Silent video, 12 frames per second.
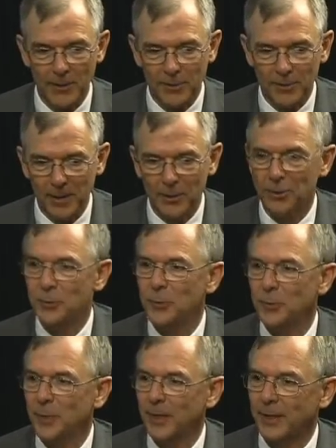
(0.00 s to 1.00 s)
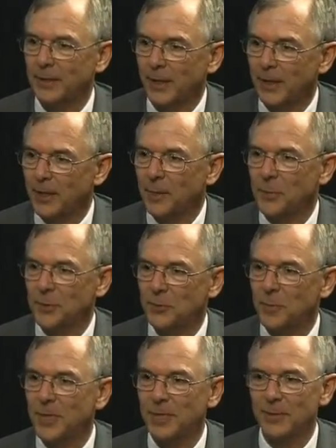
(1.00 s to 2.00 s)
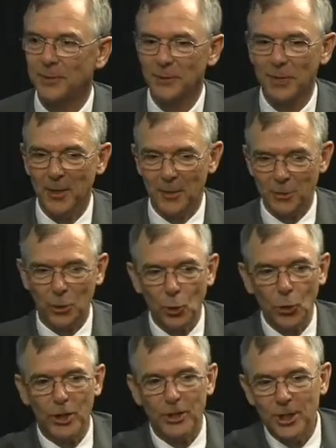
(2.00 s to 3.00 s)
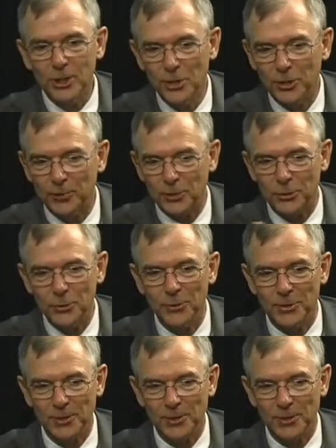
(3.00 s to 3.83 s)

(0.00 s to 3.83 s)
they introduced me, and I got up to speak, and there's a whole contingent of students.